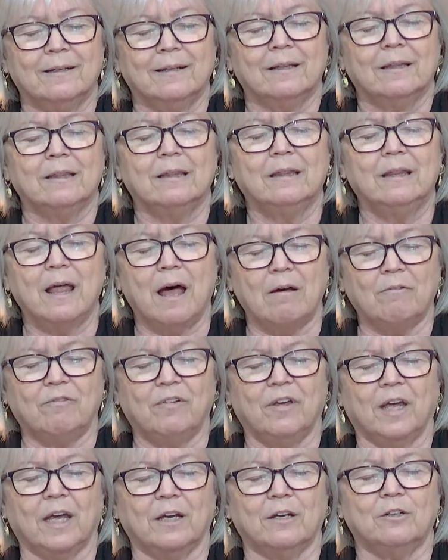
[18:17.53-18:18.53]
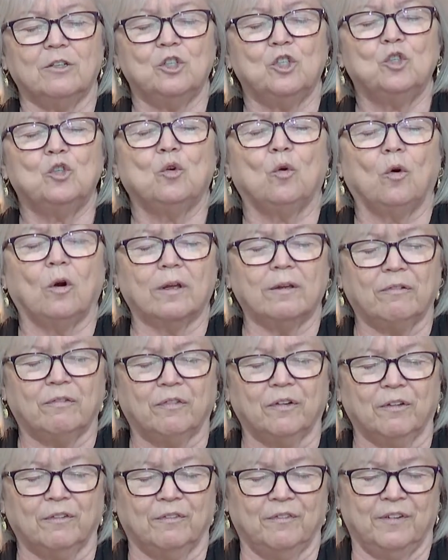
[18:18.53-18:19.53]
loving,
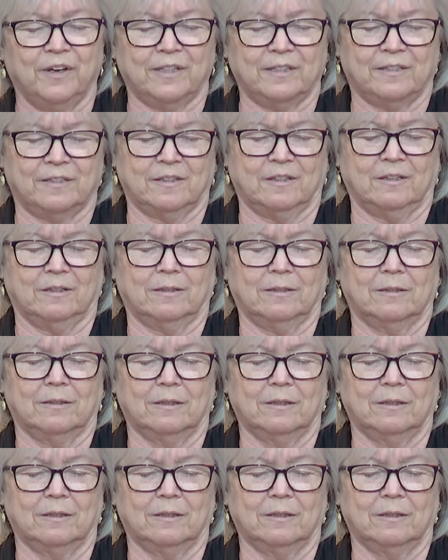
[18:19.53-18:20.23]
joyful vessel